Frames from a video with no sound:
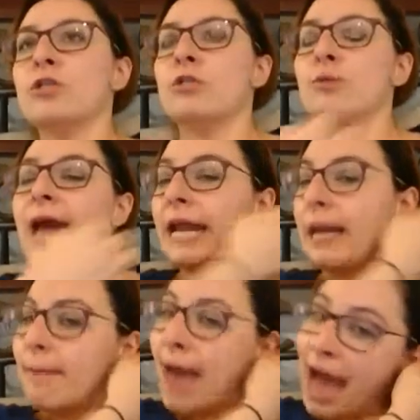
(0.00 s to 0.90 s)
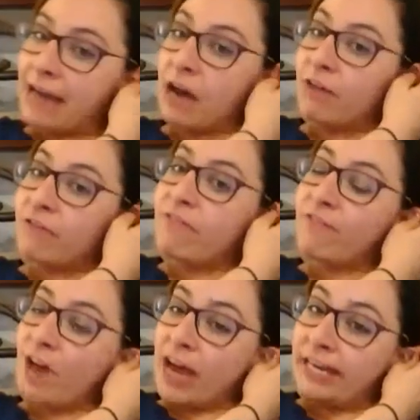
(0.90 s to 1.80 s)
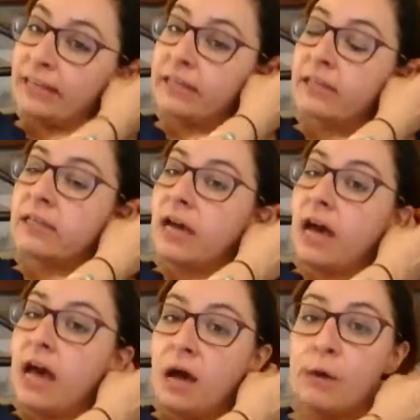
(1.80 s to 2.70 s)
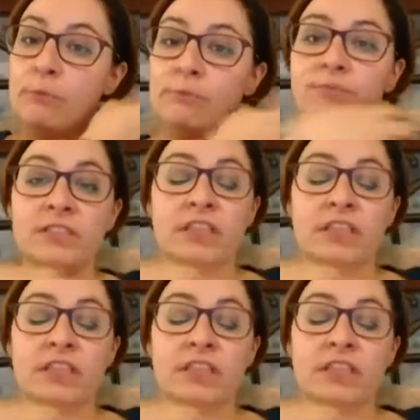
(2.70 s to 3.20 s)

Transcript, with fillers: So getting a pack of fun um,